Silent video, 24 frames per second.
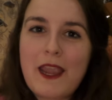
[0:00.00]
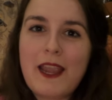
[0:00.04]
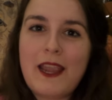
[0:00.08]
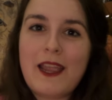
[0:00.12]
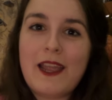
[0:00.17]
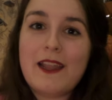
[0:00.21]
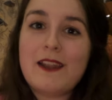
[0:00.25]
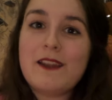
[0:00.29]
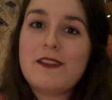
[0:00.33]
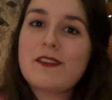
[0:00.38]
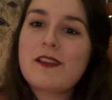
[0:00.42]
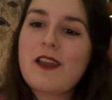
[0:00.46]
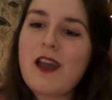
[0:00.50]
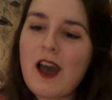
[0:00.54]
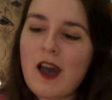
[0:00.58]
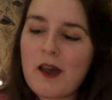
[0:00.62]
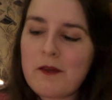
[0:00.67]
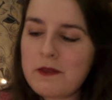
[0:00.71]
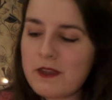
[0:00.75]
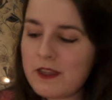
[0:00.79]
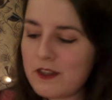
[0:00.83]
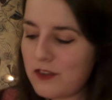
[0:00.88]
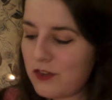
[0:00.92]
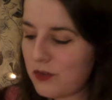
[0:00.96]
and
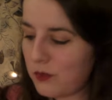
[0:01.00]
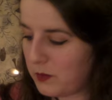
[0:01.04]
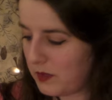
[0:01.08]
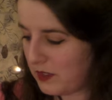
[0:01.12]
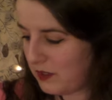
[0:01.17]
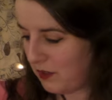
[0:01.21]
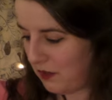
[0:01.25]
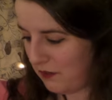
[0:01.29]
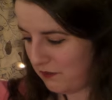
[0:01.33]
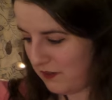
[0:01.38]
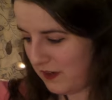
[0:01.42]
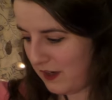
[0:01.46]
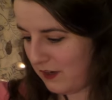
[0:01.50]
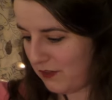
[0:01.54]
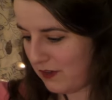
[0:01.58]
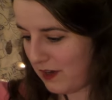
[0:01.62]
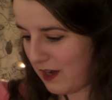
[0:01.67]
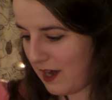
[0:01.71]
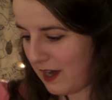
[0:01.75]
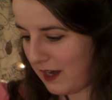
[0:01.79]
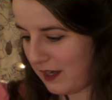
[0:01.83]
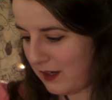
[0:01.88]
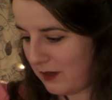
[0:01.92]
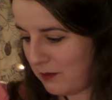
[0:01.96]
comment what your
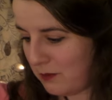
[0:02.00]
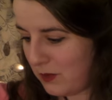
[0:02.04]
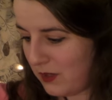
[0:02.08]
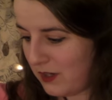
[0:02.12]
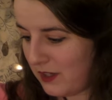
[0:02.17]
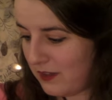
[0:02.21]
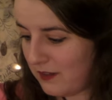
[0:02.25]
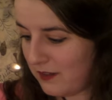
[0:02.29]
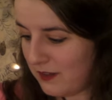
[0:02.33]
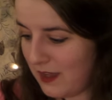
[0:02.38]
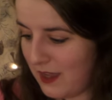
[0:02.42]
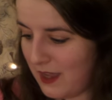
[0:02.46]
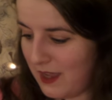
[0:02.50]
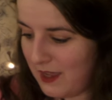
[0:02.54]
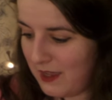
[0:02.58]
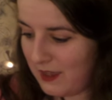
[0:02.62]
favorite item was.